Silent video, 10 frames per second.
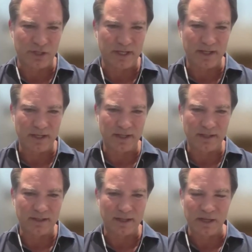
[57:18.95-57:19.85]
Bene,
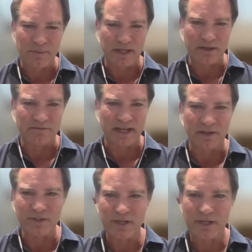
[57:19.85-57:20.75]
and Campaign
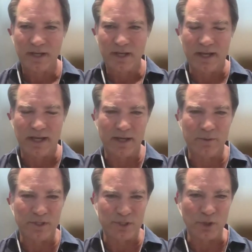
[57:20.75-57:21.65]
Nonviolence
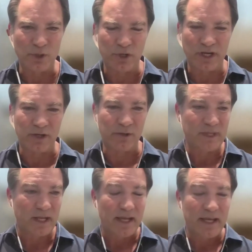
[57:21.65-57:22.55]
was a no-brainer.